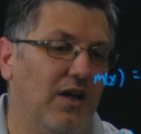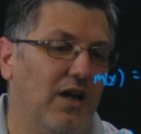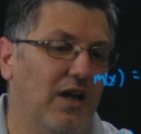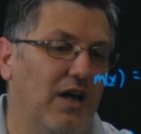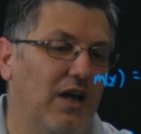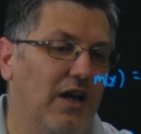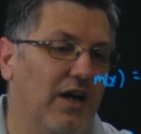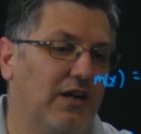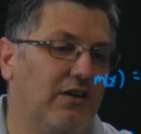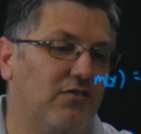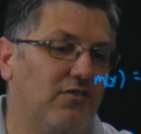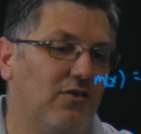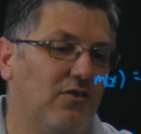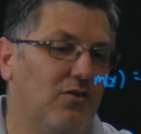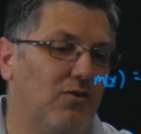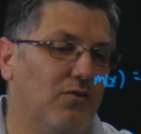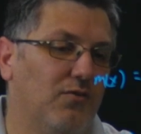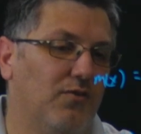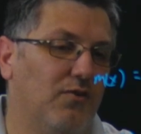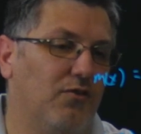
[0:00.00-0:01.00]
x
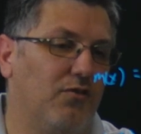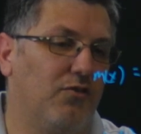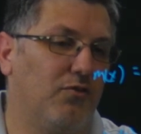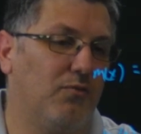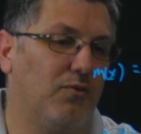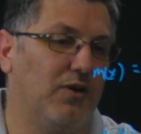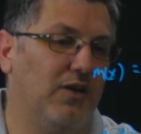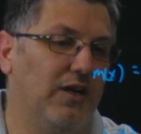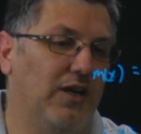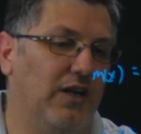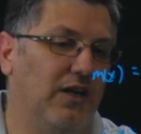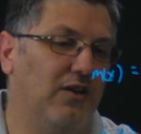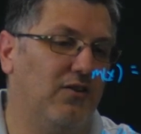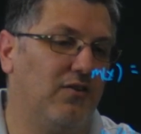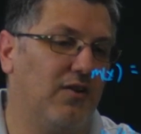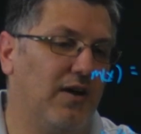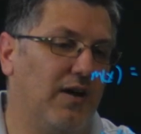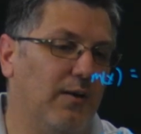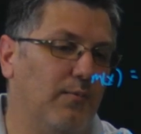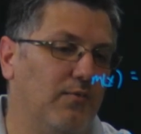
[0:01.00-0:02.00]
over 3
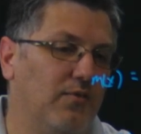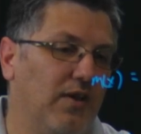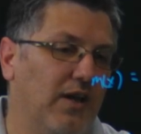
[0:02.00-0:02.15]
times